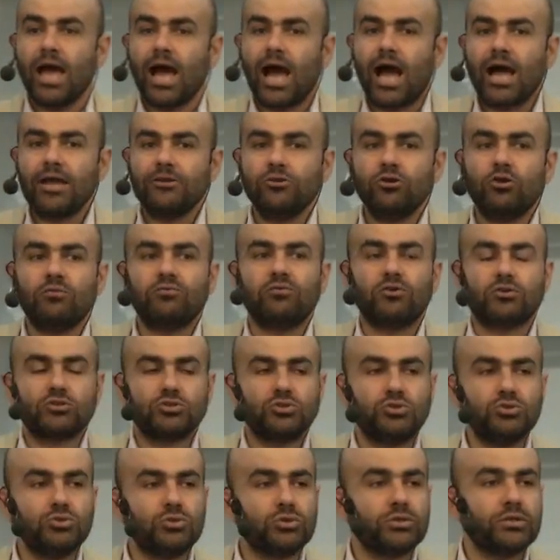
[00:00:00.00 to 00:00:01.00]
I know for
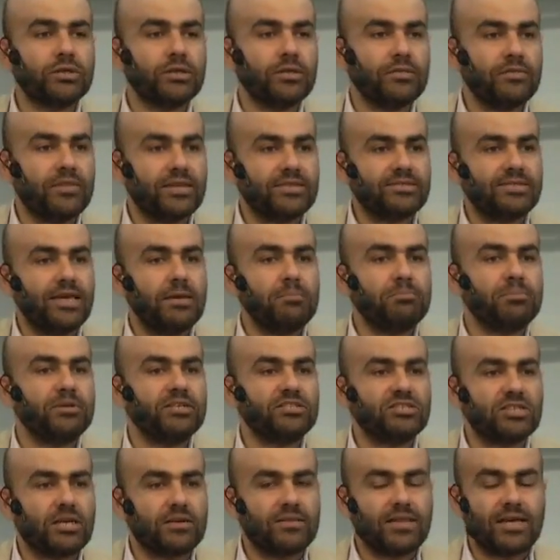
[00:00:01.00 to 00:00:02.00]
sure the
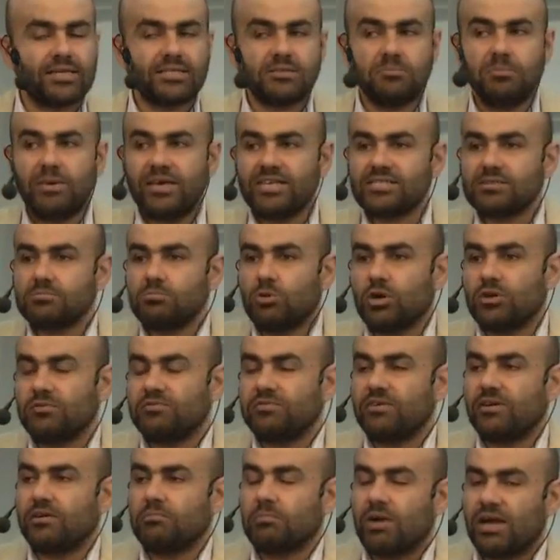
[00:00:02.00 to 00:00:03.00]
temperature that's best my
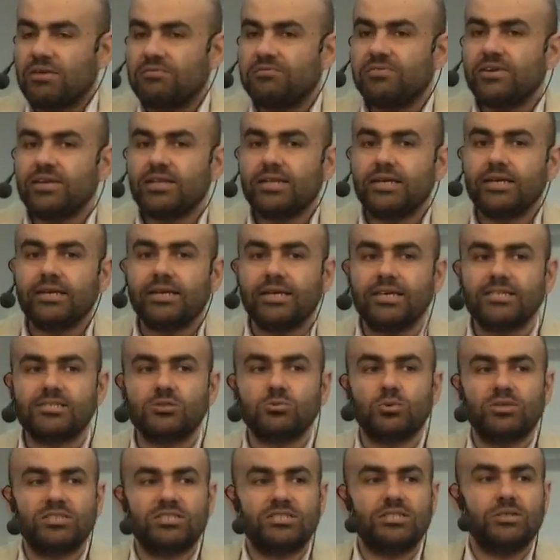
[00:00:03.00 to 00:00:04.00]
feeling is
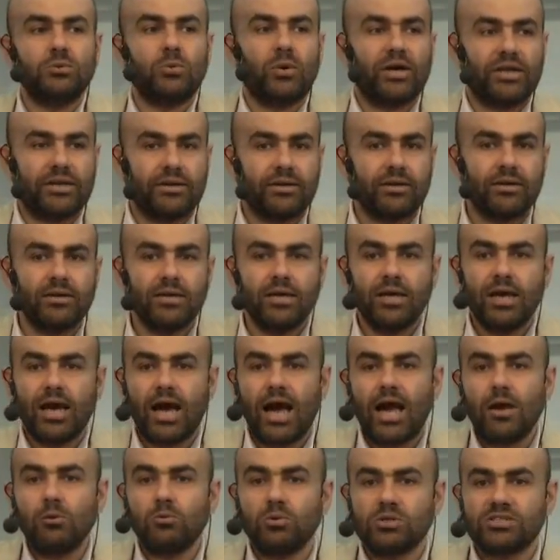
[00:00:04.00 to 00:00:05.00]
21.
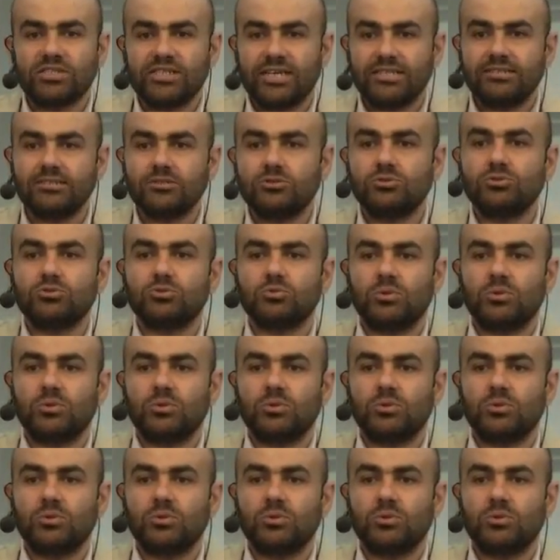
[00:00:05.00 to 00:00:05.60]
I will set it to